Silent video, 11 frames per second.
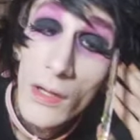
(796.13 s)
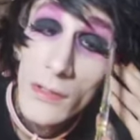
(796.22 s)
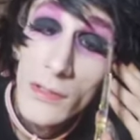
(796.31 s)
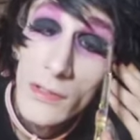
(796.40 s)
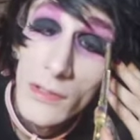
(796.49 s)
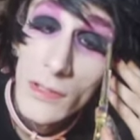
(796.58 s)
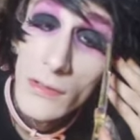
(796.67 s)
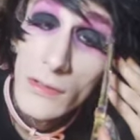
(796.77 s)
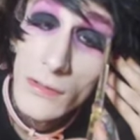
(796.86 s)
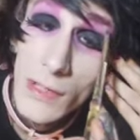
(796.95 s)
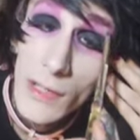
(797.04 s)
I just like
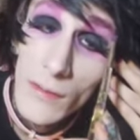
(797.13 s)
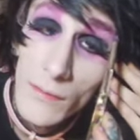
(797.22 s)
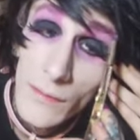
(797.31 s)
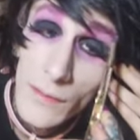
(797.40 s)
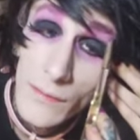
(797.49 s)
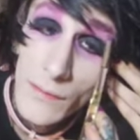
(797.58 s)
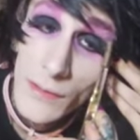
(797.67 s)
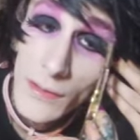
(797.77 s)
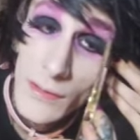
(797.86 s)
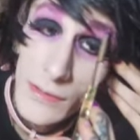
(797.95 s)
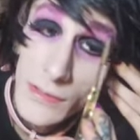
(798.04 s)
to try all different
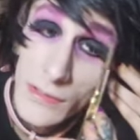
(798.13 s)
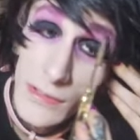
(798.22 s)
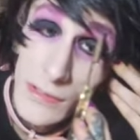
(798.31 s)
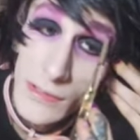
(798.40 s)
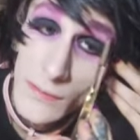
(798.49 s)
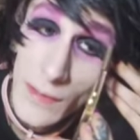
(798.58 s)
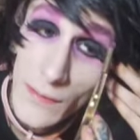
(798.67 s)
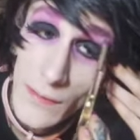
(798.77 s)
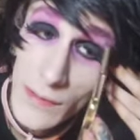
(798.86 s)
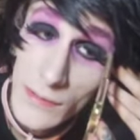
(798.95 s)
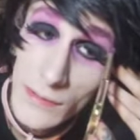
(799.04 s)
things just to see what I like,